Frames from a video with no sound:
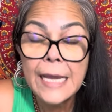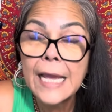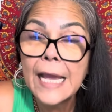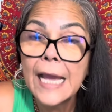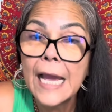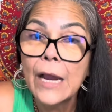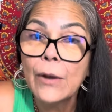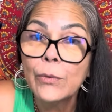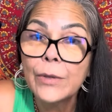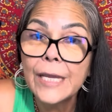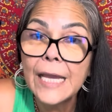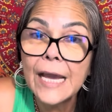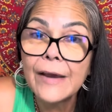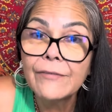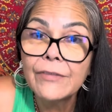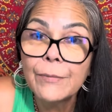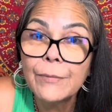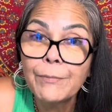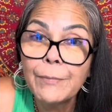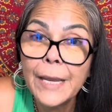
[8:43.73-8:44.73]
And we
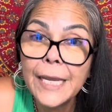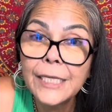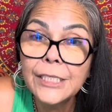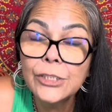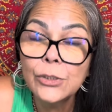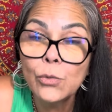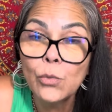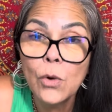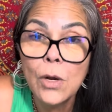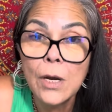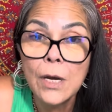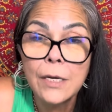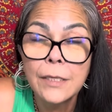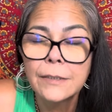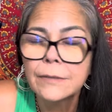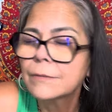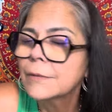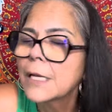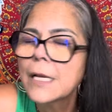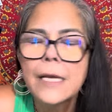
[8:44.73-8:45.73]
have the Page of Wands,
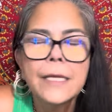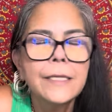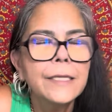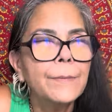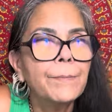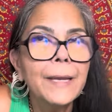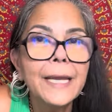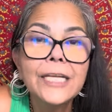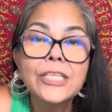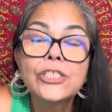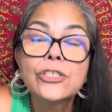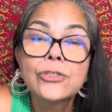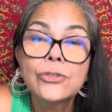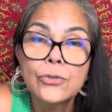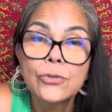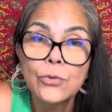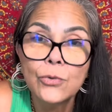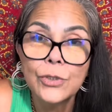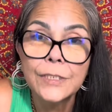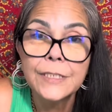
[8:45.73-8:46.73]
the Page of
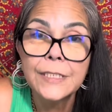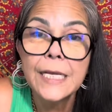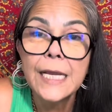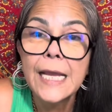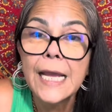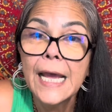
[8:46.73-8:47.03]
Swords.